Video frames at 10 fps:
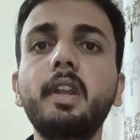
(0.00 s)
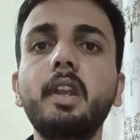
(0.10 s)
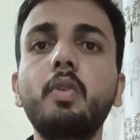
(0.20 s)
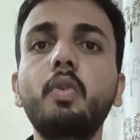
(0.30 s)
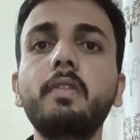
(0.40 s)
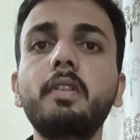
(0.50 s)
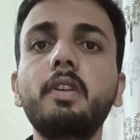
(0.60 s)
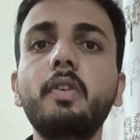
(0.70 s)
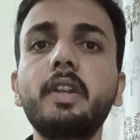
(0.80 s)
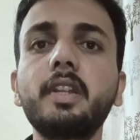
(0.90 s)
and good
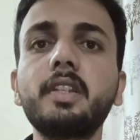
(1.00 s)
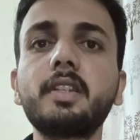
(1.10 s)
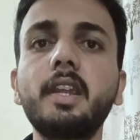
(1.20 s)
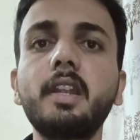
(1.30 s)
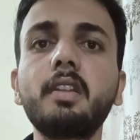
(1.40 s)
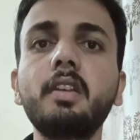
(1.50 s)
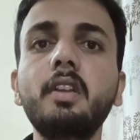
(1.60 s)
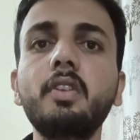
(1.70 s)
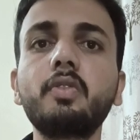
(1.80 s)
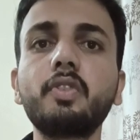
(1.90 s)
governance and
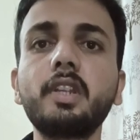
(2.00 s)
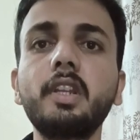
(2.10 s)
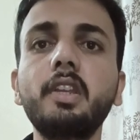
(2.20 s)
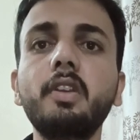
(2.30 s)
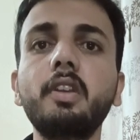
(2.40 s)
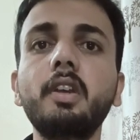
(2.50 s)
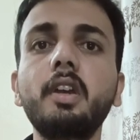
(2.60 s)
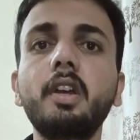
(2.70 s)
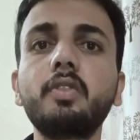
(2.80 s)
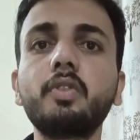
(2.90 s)
social
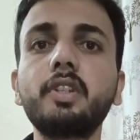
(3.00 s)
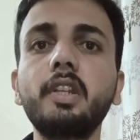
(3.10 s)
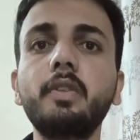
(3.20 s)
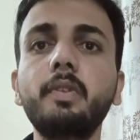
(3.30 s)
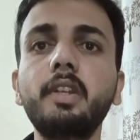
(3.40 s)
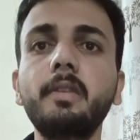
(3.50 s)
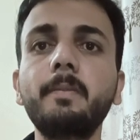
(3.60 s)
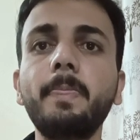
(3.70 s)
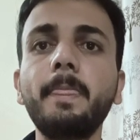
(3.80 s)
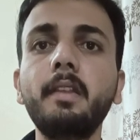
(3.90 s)
equity.
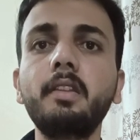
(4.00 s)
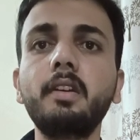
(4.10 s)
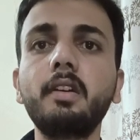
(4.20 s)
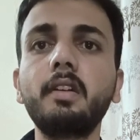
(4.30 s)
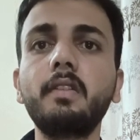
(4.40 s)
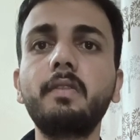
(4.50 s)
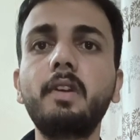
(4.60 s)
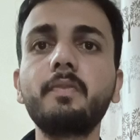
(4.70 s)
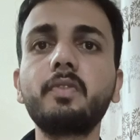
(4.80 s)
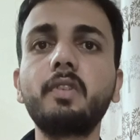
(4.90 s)
The
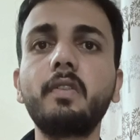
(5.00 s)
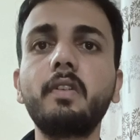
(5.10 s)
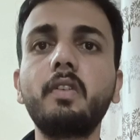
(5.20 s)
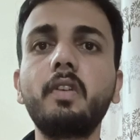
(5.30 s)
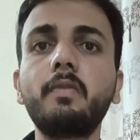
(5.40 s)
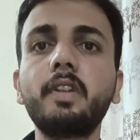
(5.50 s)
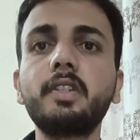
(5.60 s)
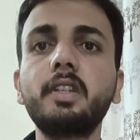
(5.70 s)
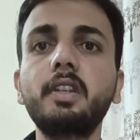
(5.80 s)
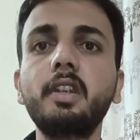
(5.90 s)
forms
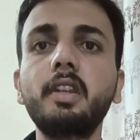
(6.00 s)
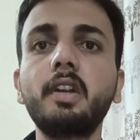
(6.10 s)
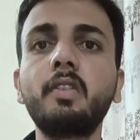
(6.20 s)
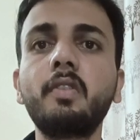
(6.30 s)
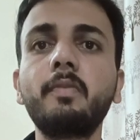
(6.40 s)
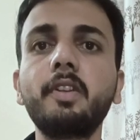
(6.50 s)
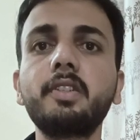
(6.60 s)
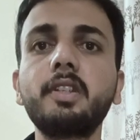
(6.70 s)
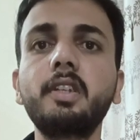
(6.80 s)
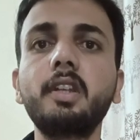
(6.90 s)
corporation in India.
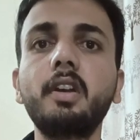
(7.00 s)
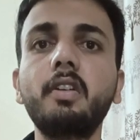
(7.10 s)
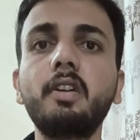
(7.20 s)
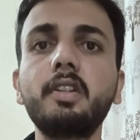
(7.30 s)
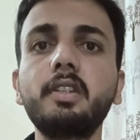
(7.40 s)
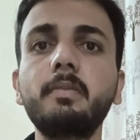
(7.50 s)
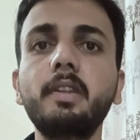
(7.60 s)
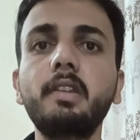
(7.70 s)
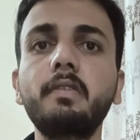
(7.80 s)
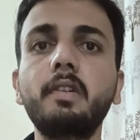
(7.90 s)
Corporation in India occurs in
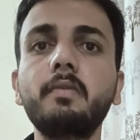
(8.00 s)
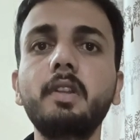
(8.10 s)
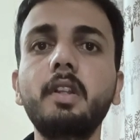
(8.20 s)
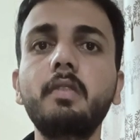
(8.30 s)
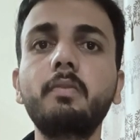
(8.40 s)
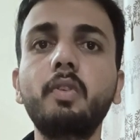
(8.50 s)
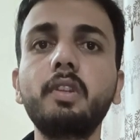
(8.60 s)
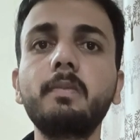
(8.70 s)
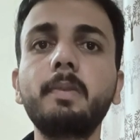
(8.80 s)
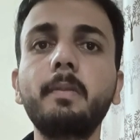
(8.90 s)
many forms,
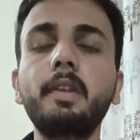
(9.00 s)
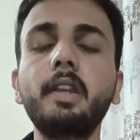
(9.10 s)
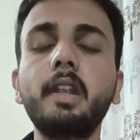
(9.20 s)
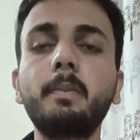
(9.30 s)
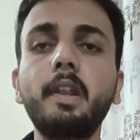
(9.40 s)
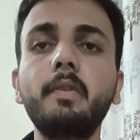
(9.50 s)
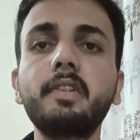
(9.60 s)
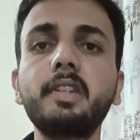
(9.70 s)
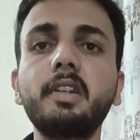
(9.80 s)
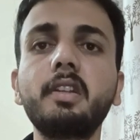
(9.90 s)
both in public and private
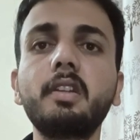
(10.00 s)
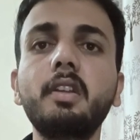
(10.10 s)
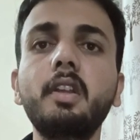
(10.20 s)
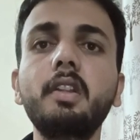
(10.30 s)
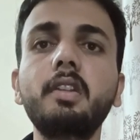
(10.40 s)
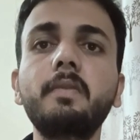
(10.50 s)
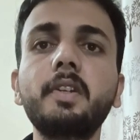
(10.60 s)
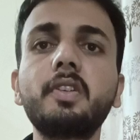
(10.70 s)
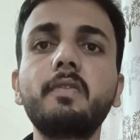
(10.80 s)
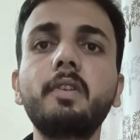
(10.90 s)
sector. The
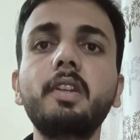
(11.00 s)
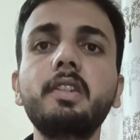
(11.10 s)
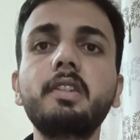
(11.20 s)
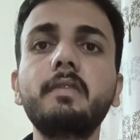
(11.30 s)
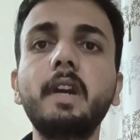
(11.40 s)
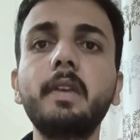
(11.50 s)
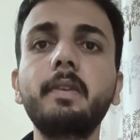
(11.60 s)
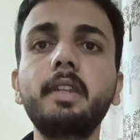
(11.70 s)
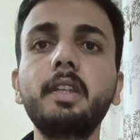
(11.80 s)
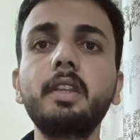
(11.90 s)
first of all is the
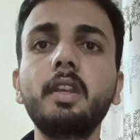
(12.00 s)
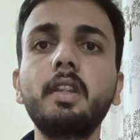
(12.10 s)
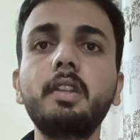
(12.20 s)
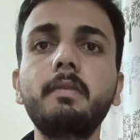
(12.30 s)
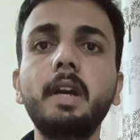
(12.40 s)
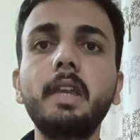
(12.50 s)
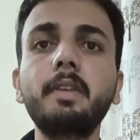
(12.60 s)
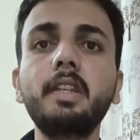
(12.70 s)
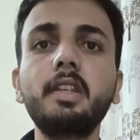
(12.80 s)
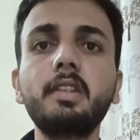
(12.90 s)
bribery. The
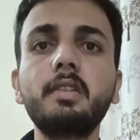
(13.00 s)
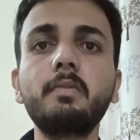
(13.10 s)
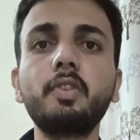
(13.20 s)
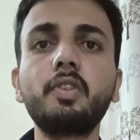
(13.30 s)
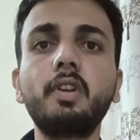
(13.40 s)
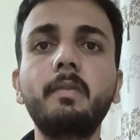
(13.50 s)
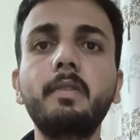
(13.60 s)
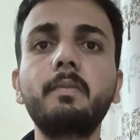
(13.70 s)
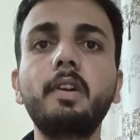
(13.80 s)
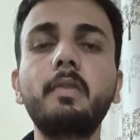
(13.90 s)
bribery is the most
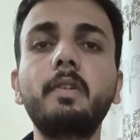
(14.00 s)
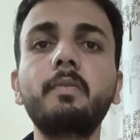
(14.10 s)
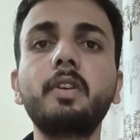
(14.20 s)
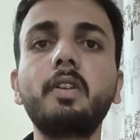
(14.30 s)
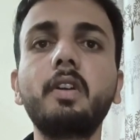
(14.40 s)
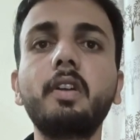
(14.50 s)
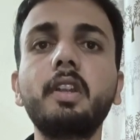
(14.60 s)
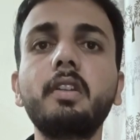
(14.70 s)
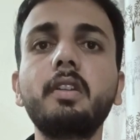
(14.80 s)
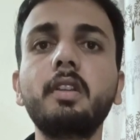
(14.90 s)
common form of the
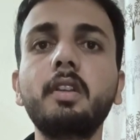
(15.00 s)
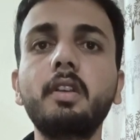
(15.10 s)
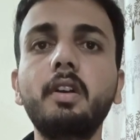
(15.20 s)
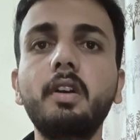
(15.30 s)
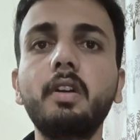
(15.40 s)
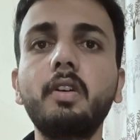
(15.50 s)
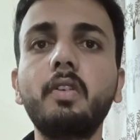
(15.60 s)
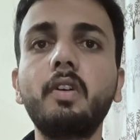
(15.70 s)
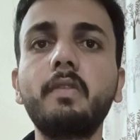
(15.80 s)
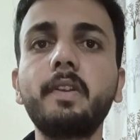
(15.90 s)
occurring
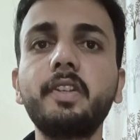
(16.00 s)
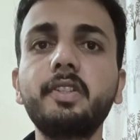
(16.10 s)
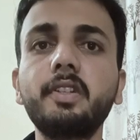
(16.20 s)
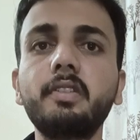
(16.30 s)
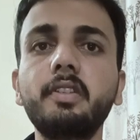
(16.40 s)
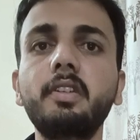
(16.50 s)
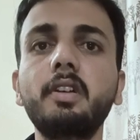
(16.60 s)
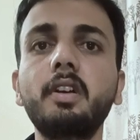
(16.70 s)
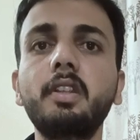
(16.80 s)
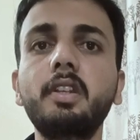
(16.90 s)
corporation.
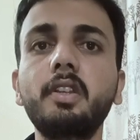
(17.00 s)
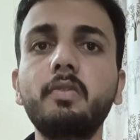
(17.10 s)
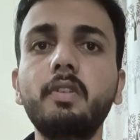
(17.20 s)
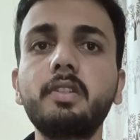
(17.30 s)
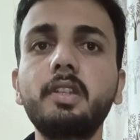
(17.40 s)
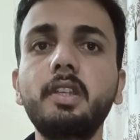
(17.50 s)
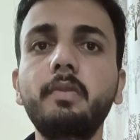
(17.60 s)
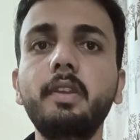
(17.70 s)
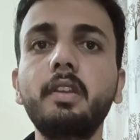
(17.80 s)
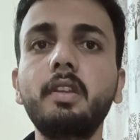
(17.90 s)
It involves the
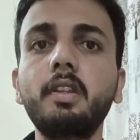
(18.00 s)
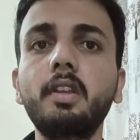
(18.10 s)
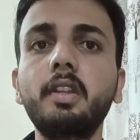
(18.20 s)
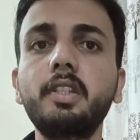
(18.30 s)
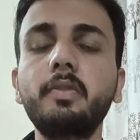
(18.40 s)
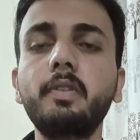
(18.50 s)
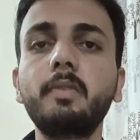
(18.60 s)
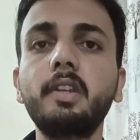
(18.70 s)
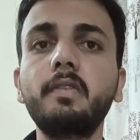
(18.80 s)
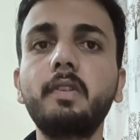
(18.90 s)
giving, receiving
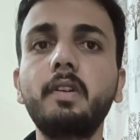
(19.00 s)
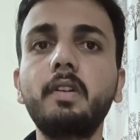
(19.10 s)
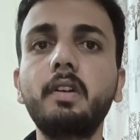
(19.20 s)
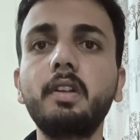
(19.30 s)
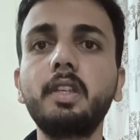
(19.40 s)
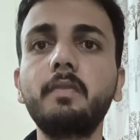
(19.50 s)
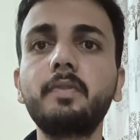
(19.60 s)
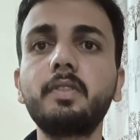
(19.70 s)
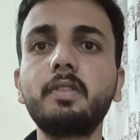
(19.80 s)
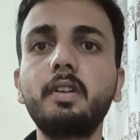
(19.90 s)
money for
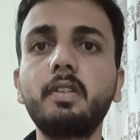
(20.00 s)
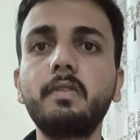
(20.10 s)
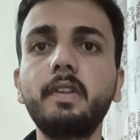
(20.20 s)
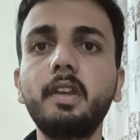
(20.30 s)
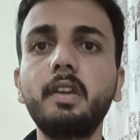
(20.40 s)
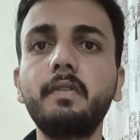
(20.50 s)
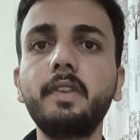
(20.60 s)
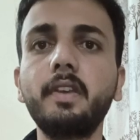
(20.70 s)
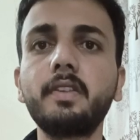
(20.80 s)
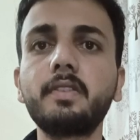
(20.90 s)
gifts or
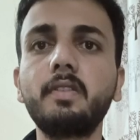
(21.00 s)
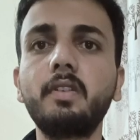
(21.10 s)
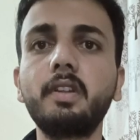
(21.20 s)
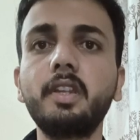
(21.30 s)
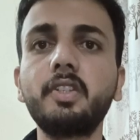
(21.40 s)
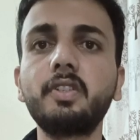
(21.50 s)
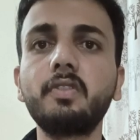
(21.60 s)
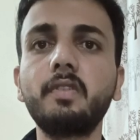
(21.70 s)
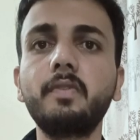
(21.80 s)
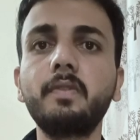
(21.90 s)
fares or the
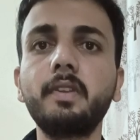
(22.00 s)
exchange of the